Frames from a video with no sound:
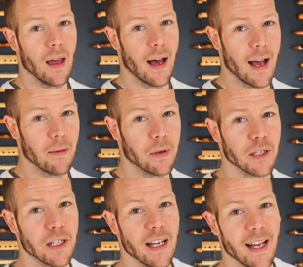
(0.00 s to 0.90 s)
I
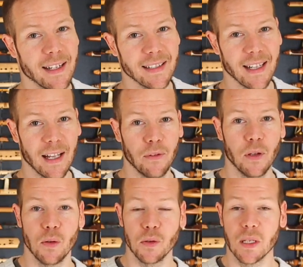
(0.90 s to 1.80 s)
appreciate if
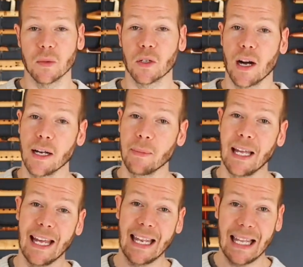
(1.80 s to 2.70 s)
you subscribe
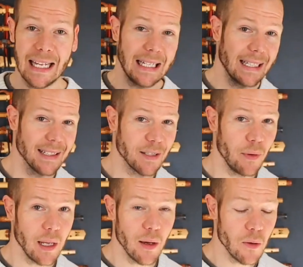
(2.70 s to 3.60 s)
and like this
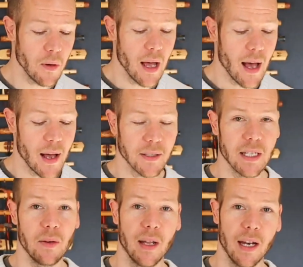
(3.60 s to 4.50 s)
video. I'll see
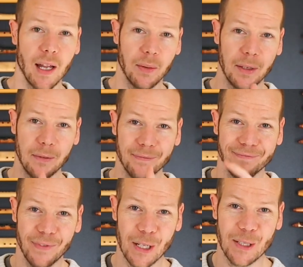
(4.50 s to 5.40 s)
you in another one
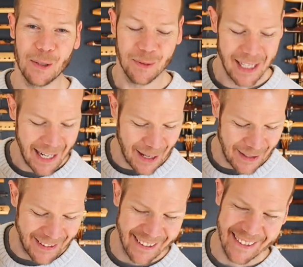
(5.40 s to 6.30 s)
very soon. Take care.